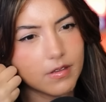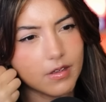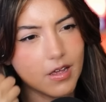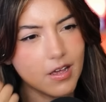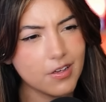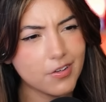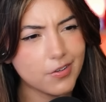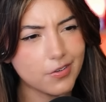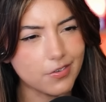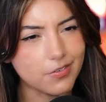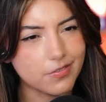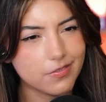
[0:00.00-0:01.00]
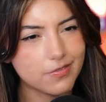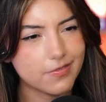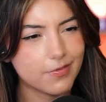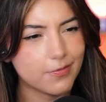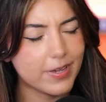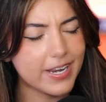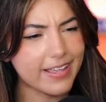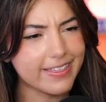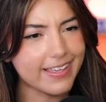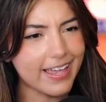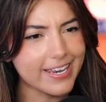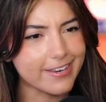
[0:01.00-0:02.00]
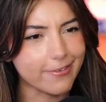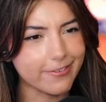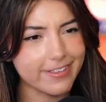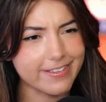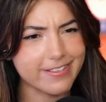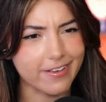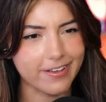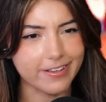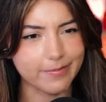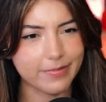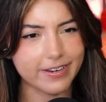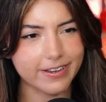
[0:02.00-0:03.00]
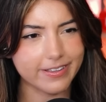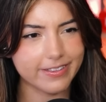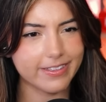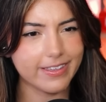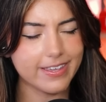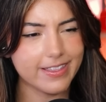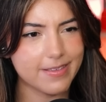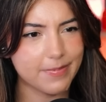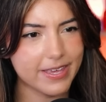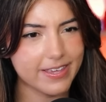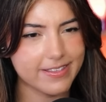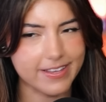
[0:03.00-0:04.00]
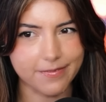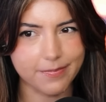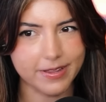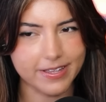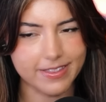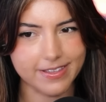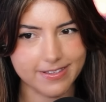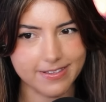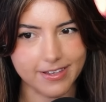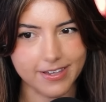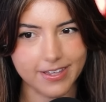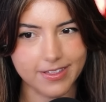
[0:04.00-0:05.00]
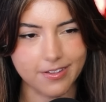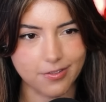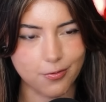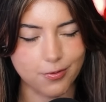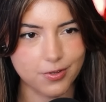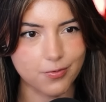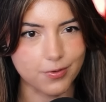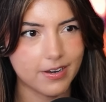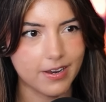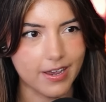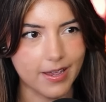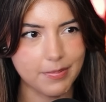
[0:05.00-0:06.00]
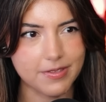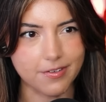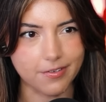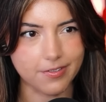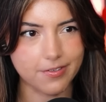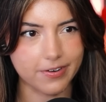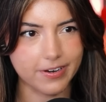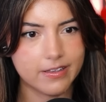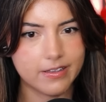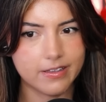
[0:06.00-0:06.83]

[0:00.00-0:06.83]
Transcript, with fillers: Oh, wait, I think I know this song, but I think it's because I've played this like in the Torchwood episodes, right?